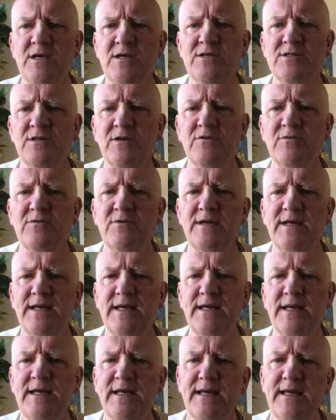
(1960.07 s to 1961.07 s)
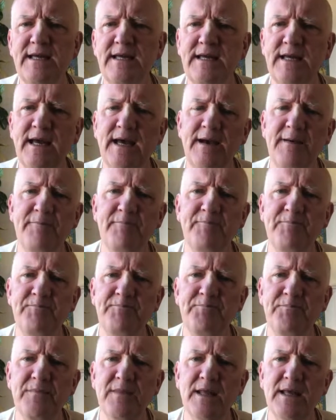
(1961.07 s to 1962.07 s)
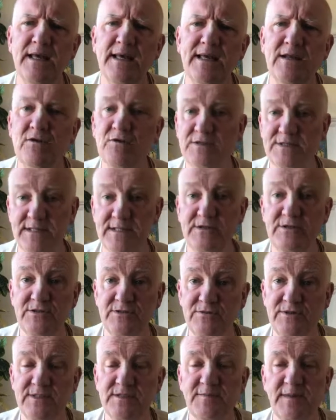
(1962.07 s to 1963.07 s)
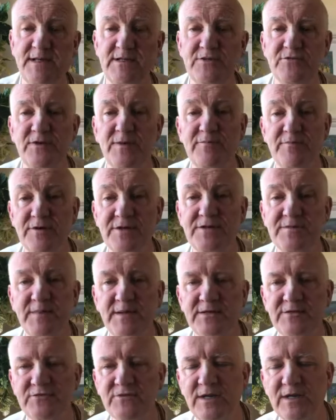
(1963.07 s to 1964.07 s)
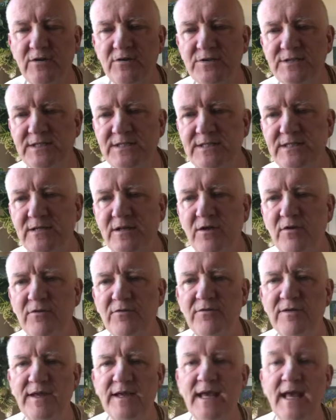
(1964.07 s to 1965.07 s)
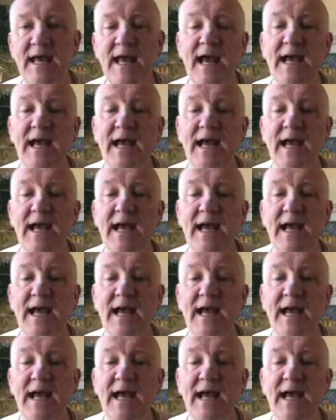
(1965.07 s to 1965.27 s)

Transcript: So he looked into, this magistrate, British magistrate, looked into the whole thing,